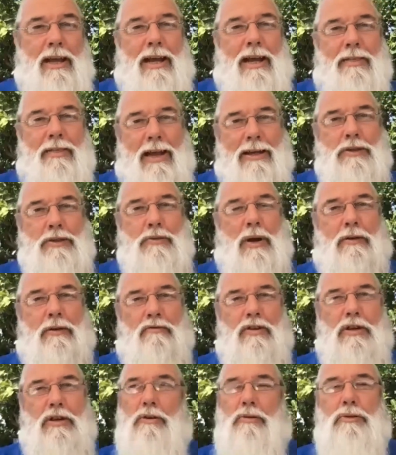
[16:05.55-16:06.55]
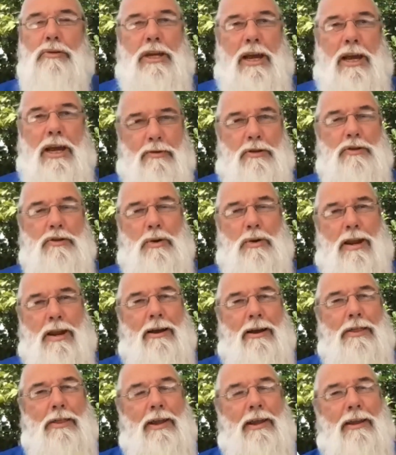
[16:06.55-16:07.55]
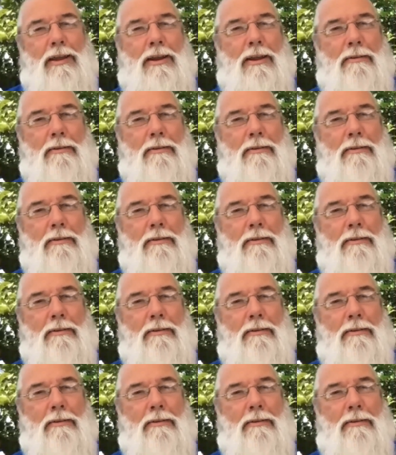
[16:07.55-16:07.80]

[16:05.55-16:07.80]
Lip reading: And that's when results happen as well. I think.